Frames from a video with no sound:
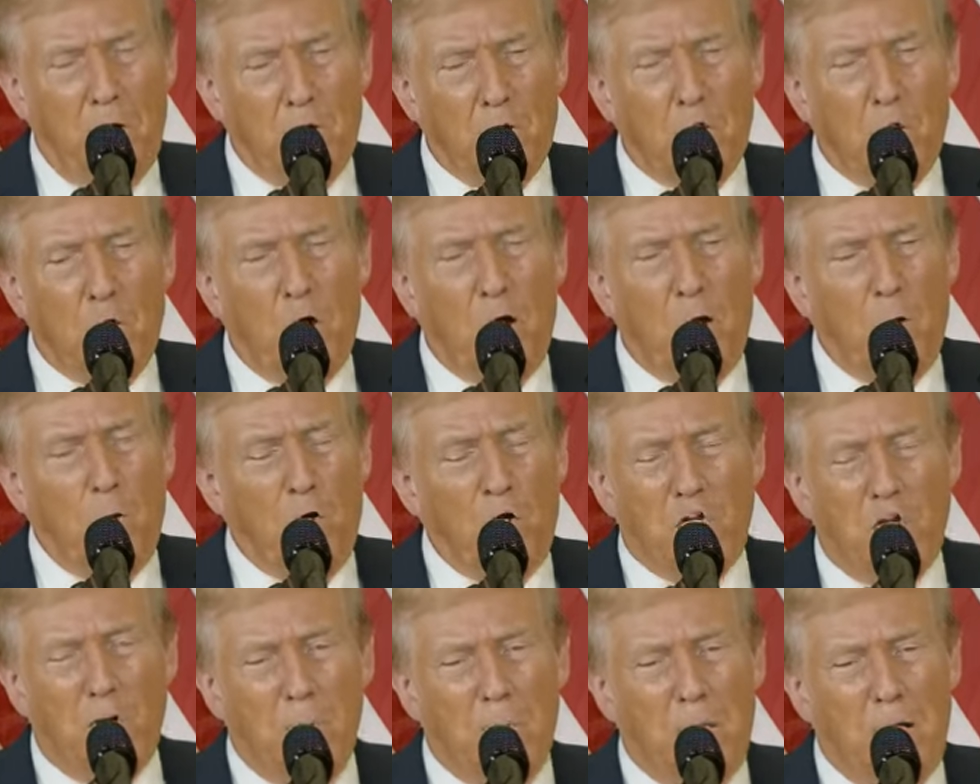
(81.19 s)
So I
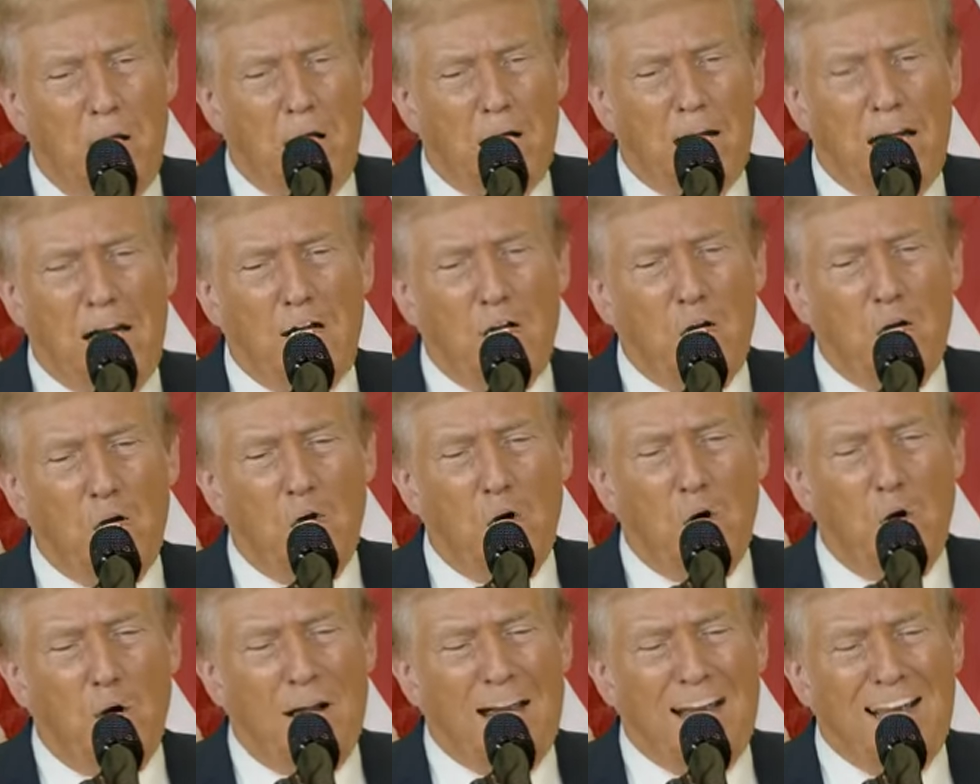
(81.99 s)
wish him luck. I
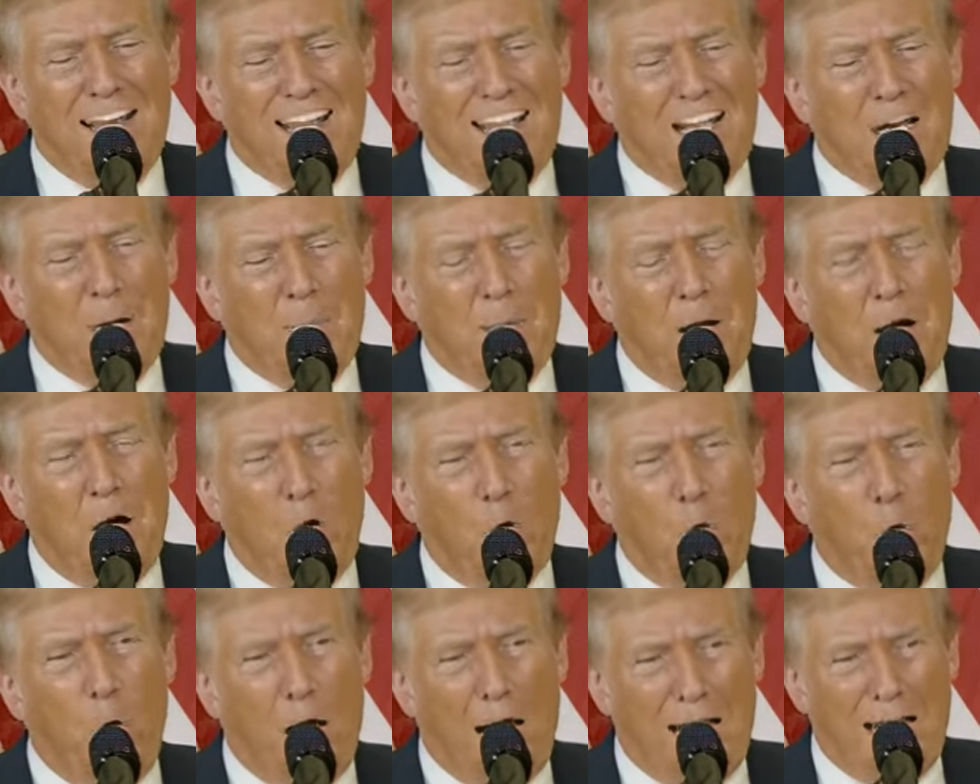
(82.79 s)
don't know anything
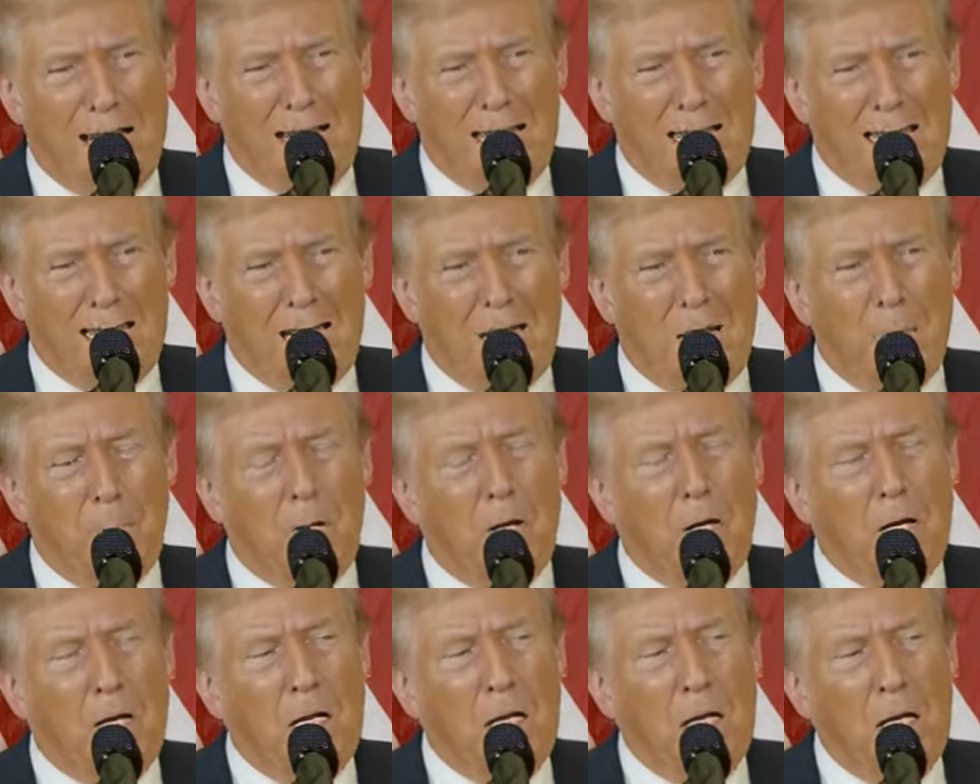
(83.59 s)
about what he did,
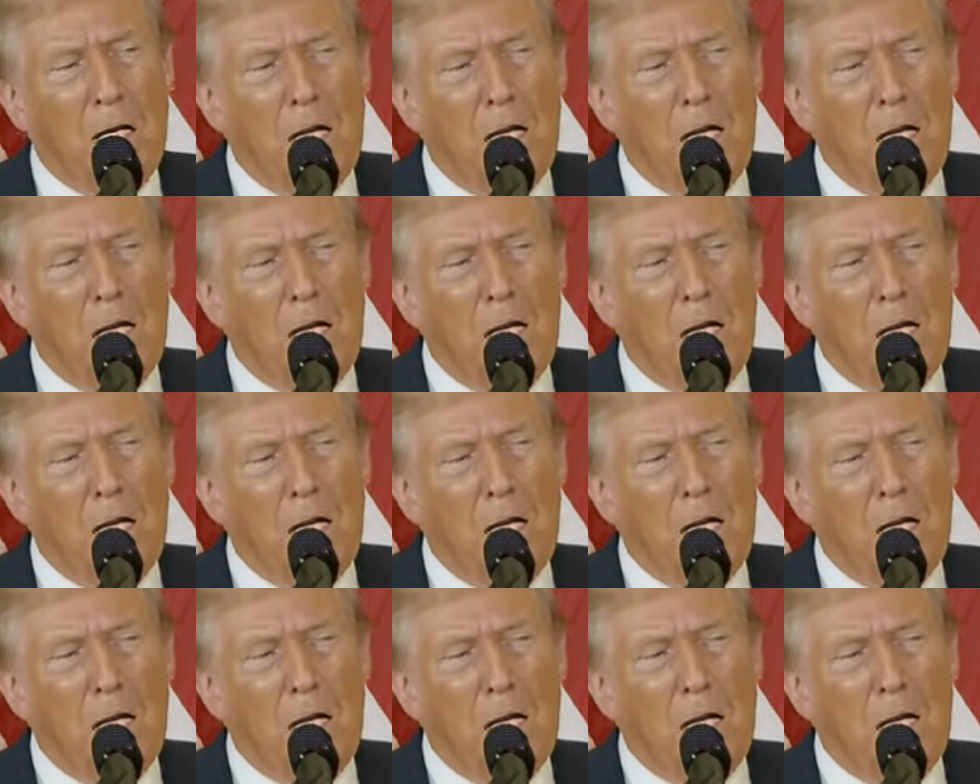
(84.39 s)
but